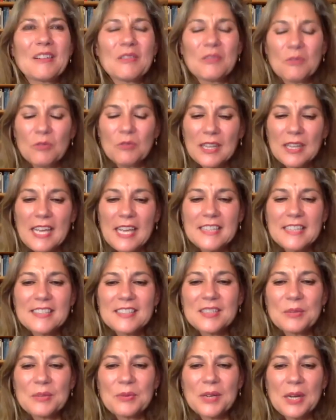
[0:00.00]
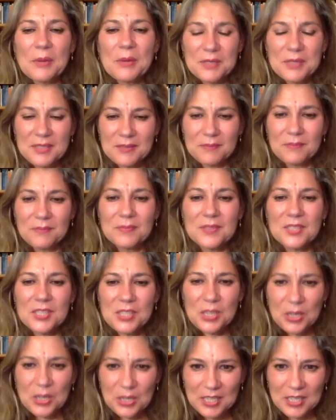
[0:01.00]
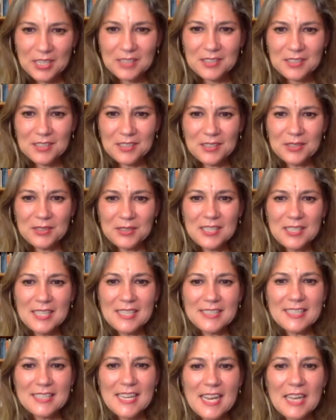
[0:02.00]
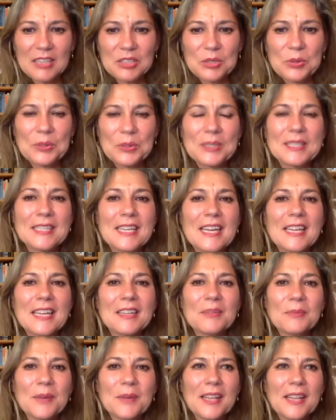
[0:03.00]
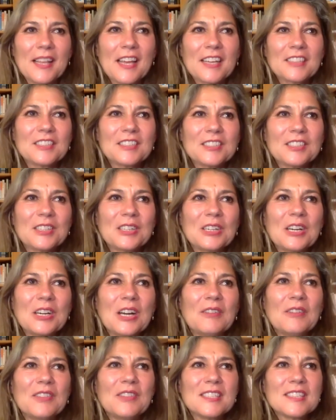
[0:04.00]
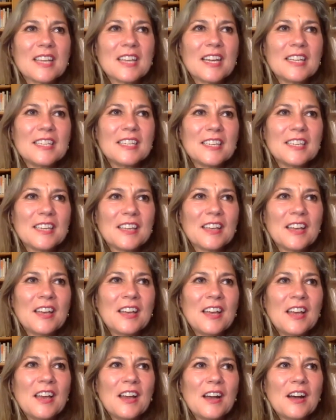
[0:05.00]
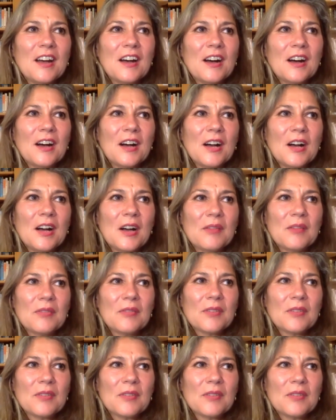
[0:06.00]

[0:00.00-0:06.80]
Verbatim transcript: relates to what I was starting to tease out towards the end of my lecture of this idea of